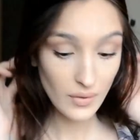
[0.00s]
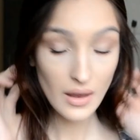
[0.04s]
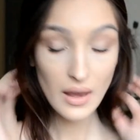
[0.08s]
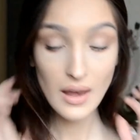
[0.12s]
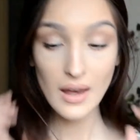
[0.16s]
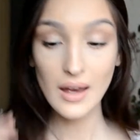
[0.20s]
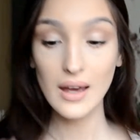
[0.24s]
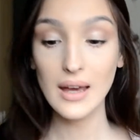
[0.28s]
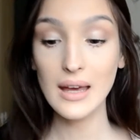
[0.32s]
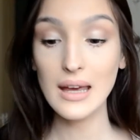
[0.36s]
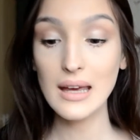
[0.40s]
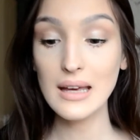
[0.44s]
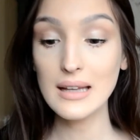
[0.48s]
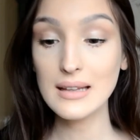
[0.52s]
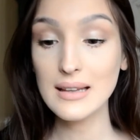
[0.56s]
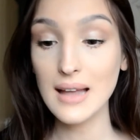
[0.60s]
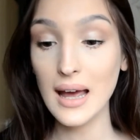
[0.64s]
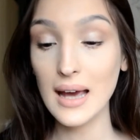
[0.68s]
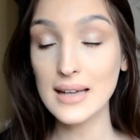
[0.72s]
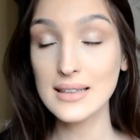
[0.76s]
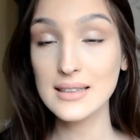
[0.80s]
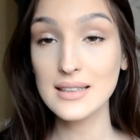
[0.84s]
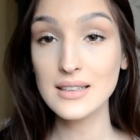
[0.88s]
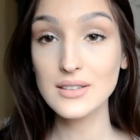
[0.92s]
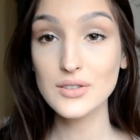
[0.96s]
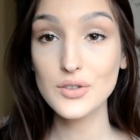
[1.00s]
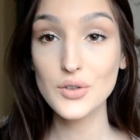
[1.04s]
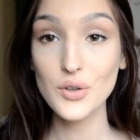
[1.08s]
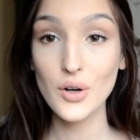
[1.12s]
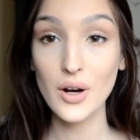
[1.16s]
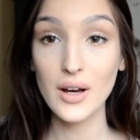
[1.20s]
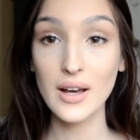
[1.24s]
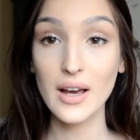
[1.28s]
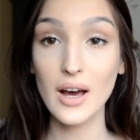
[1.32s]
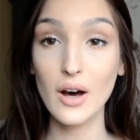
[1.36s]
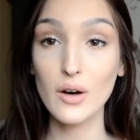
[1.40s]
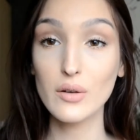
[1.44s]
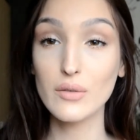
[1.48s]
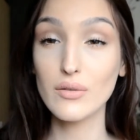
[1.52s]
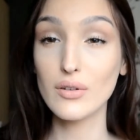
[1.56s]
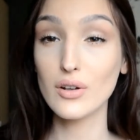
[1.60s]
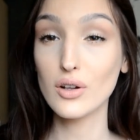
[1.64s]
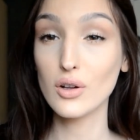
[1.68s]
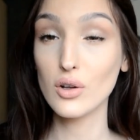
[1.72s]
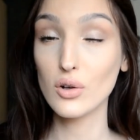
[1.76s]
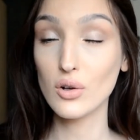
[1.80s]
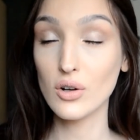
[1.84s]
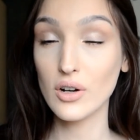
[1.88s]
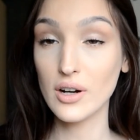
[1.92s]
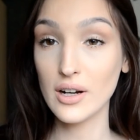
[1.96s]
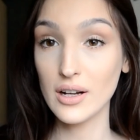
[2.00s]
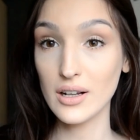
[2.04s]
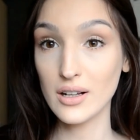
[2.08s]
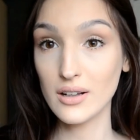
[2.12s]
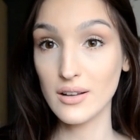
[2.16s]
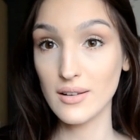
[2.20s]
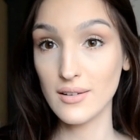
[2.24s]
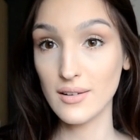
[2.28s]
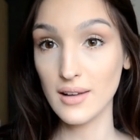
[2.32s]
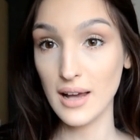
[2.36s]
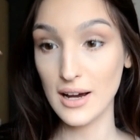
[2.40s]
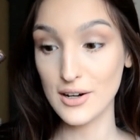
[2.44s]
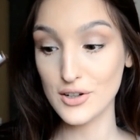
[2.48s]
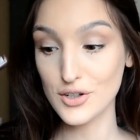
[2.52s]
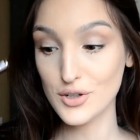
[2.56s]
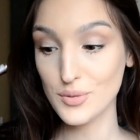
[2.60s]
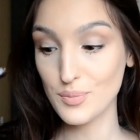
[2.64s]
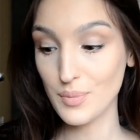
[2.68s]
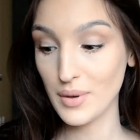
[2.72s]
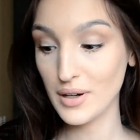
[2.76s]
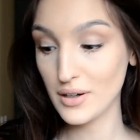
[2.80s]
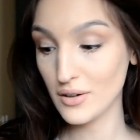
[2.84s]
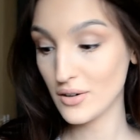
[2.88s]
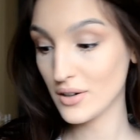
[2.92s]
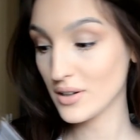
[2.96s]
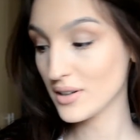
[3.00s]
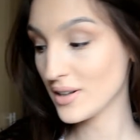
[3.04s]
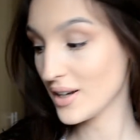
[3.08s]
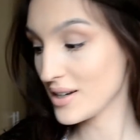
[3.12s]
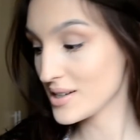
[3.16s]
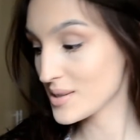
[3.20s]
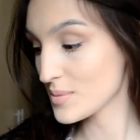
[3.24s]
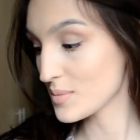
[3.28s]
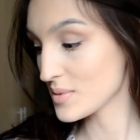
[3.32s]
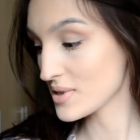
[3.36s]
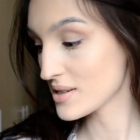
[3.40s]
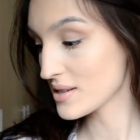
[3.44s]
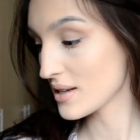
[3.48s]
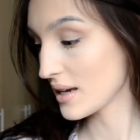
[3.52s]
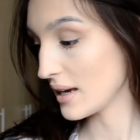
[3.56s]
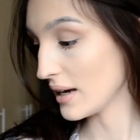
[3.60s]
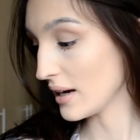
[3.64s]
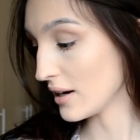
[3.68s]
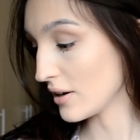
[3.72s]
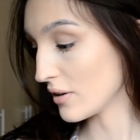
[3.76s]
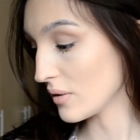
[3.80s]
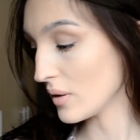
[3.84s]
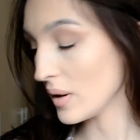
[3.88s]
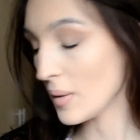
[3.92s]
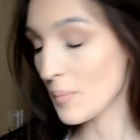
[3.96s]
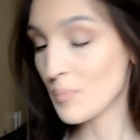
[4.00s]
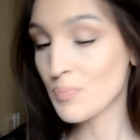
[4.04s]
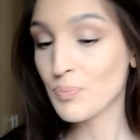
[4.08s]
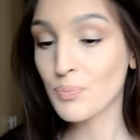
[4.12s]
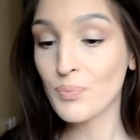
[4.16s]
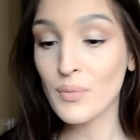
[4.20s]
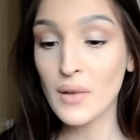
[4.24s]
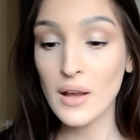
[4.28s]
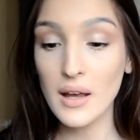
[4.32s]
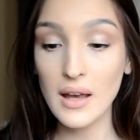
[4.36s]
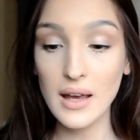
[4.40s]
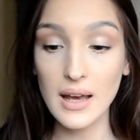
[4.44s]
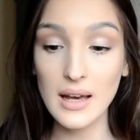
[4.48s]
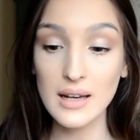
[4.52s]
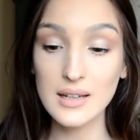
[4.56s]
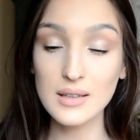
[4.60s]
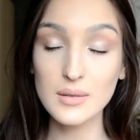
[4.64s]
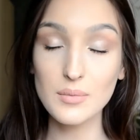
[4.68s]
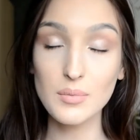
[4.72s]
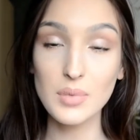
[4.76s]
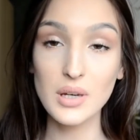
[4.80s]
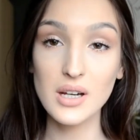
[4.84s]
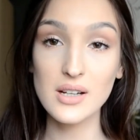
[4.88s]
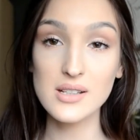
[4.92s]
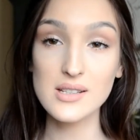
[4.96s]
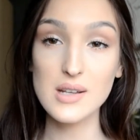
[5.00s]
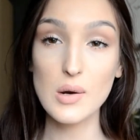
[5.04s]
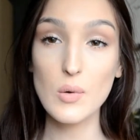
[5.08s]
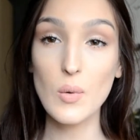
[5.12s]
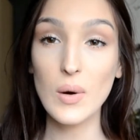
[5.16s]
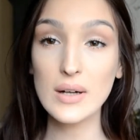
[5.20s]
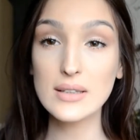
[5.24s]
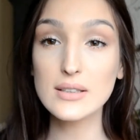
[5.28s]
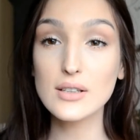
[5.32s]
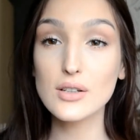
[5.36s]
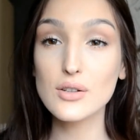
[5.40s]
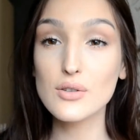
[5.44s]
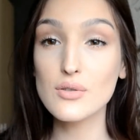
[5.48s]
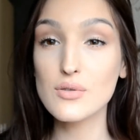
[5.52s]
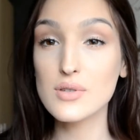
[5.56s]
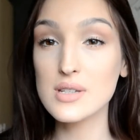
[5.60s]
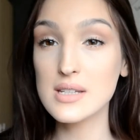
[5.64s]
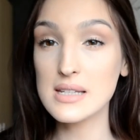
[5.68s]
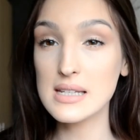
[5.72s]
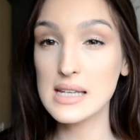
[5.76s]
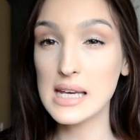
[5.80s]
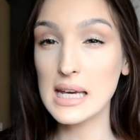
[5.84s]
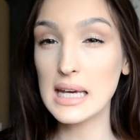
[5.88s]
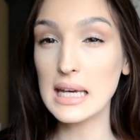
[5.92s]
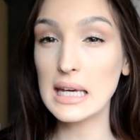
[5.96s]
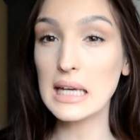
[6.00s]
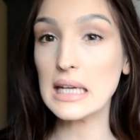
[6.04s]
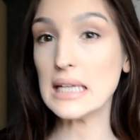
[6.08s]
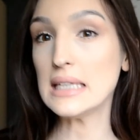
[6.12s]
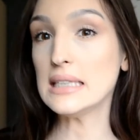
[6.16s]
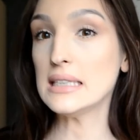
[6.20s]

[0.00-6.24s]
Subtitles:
And I did try out the L'Oreal Lash Paradise Mascara, and because I wanted to see